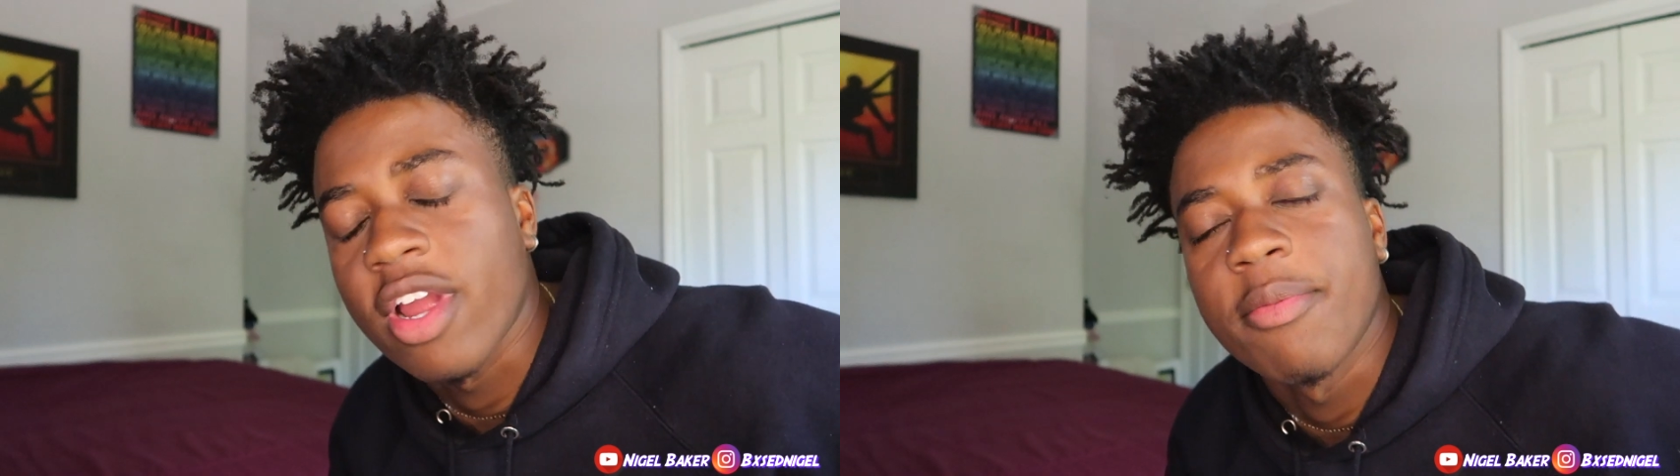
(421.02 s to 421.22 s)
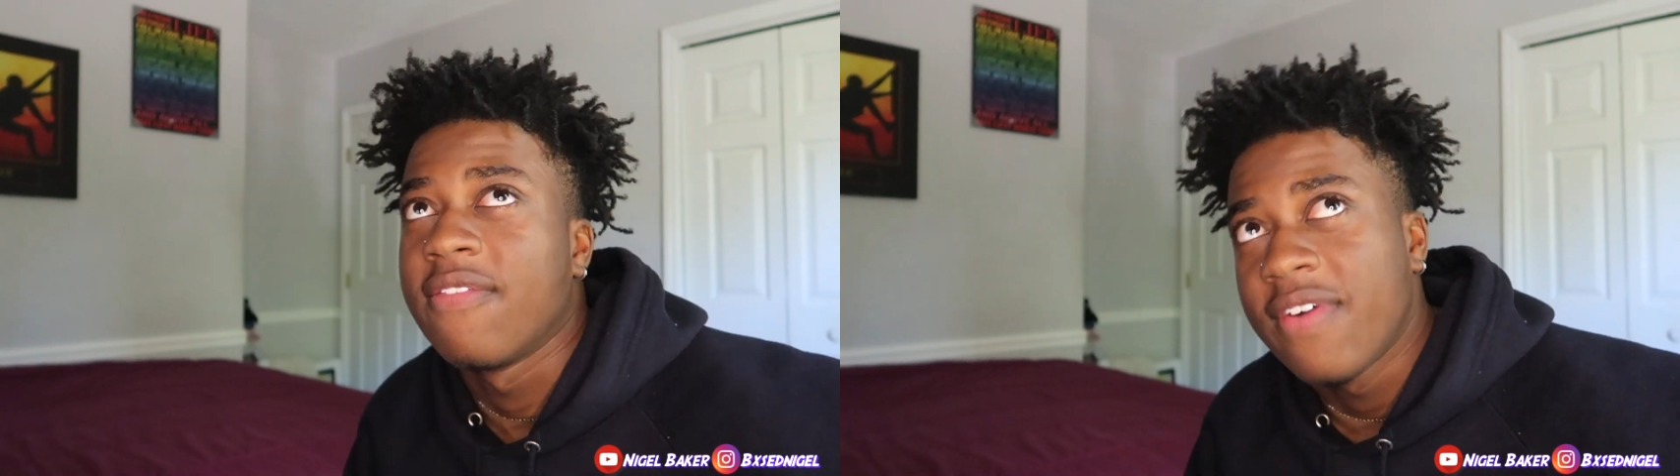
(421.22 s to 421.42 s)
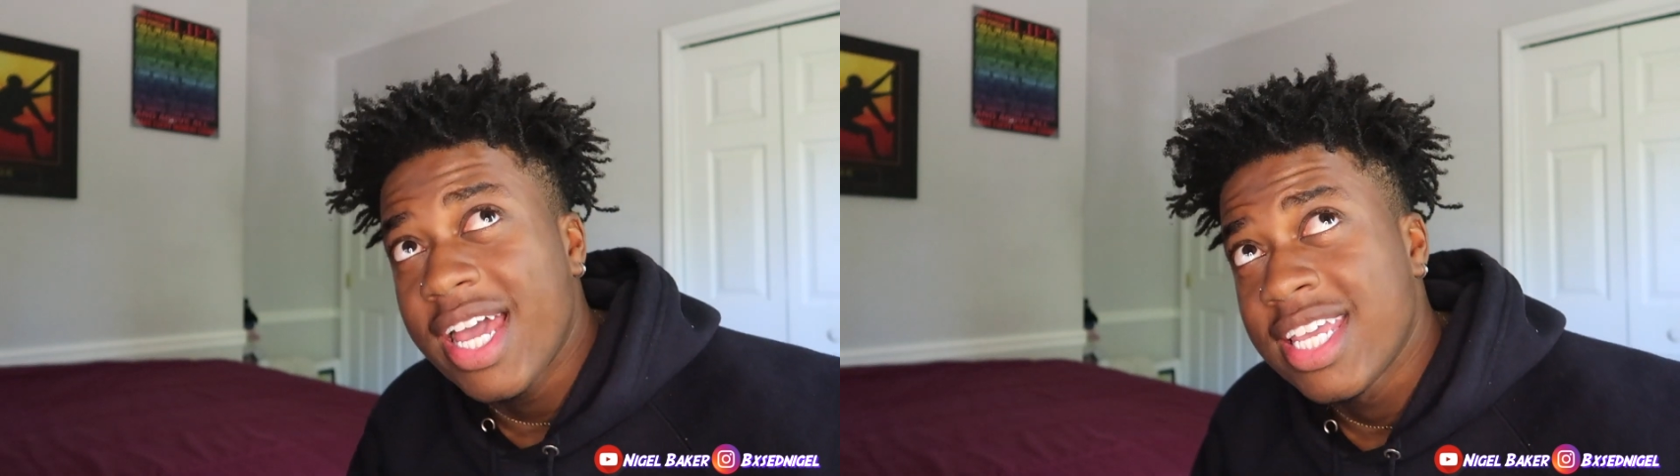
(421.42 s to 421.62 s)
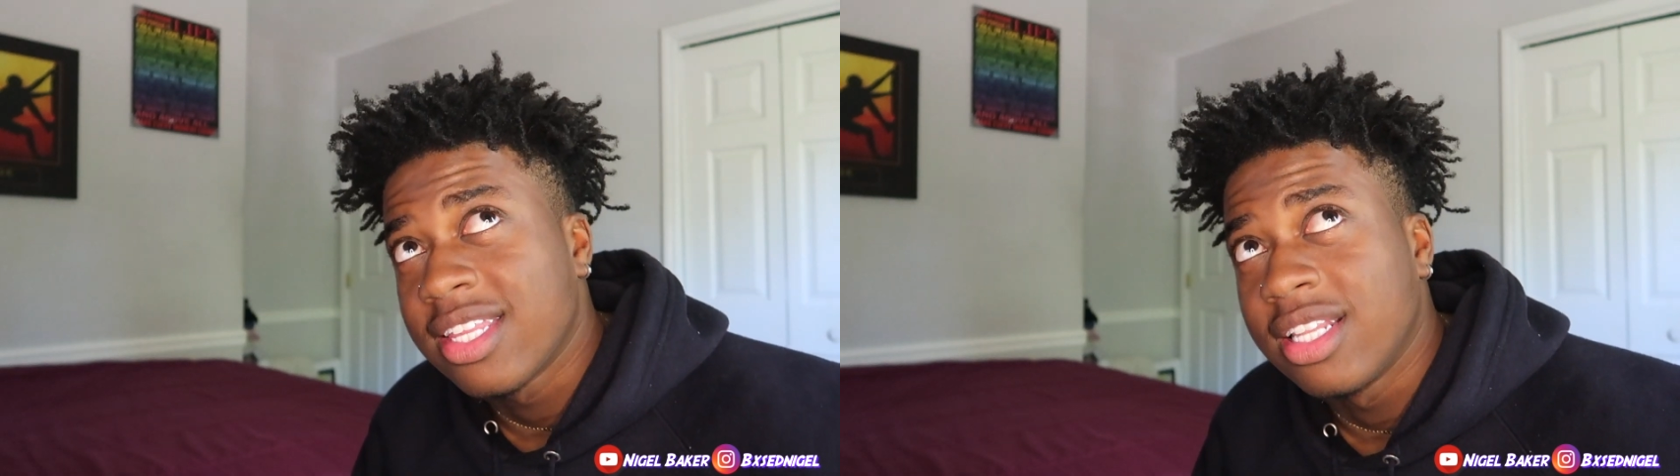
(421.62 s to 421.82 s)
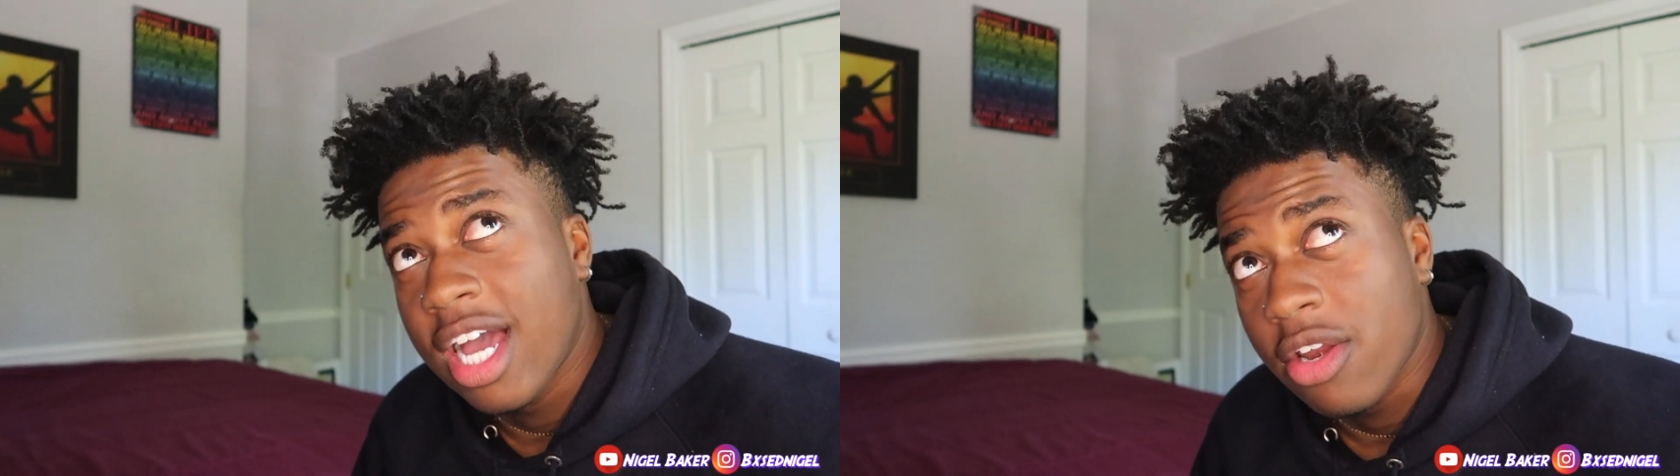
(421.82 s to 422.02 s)
right? If I
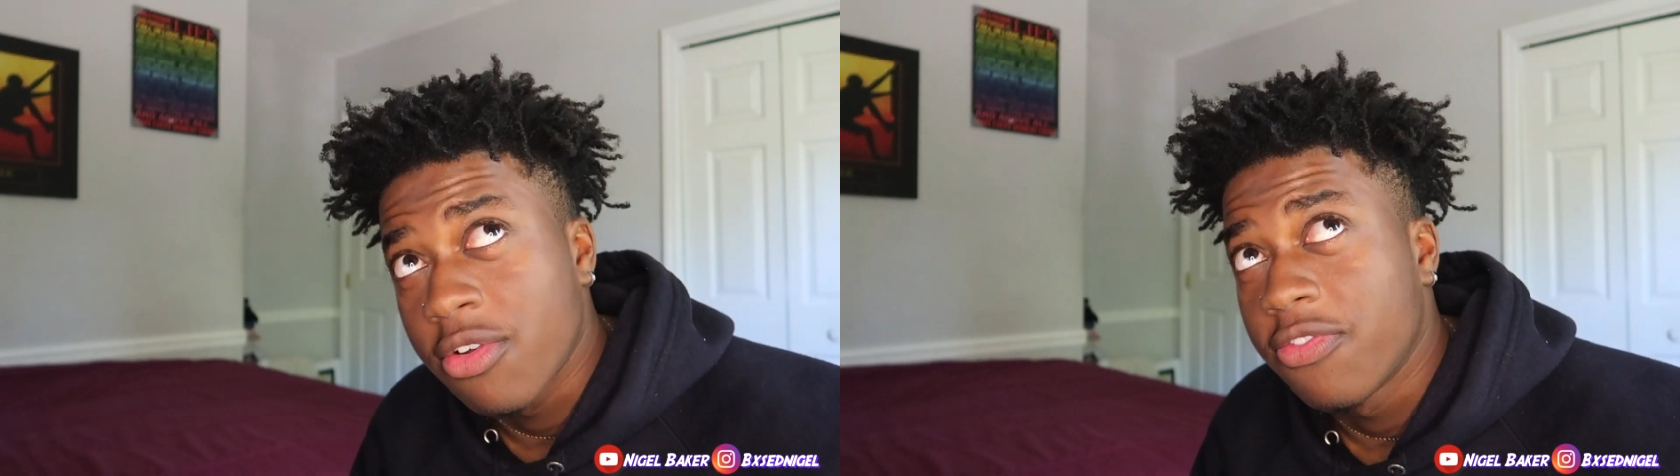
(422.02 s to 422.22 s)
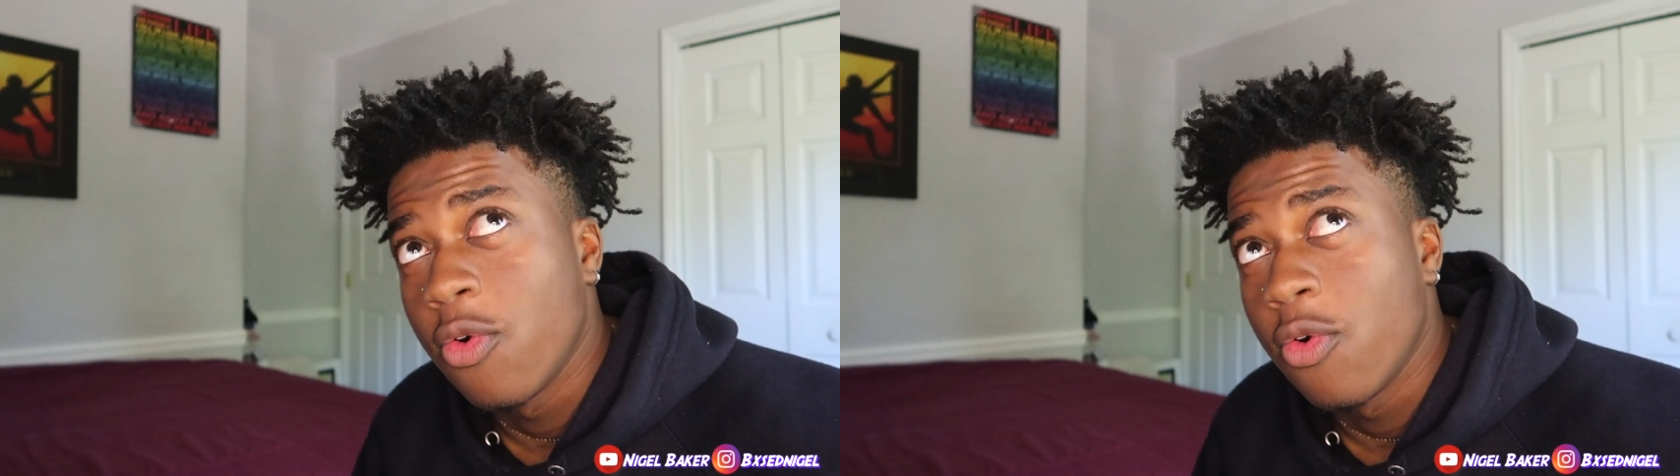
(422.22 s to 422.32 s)
hit the lottery